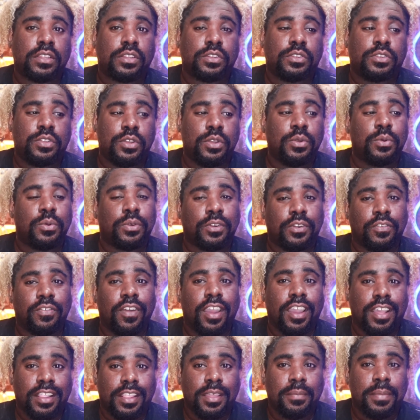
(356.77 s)
do on a
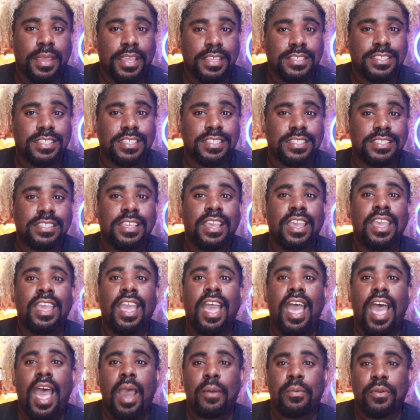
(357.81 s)
regular basis.
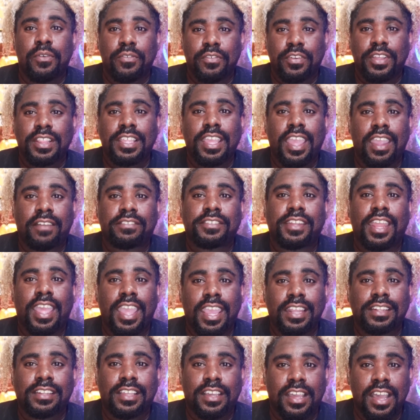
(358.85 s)
I would really have to
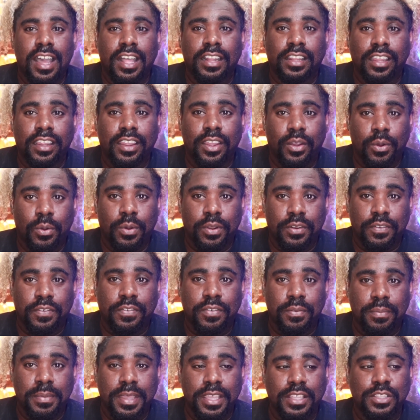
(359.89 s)
hate the color in order
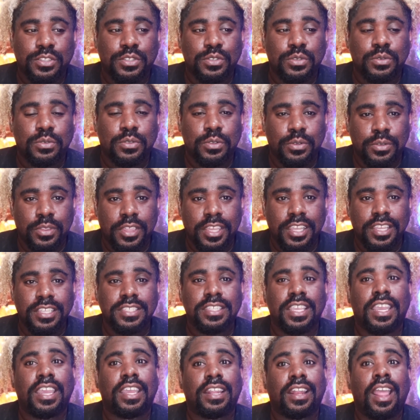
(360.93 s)
for me to do this
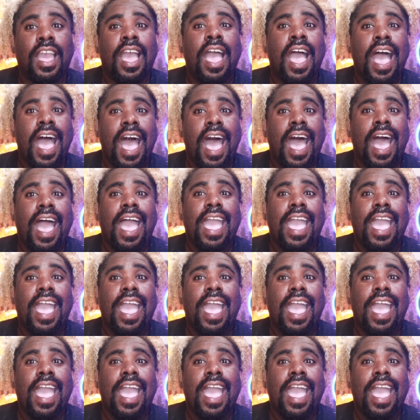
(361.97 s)
and I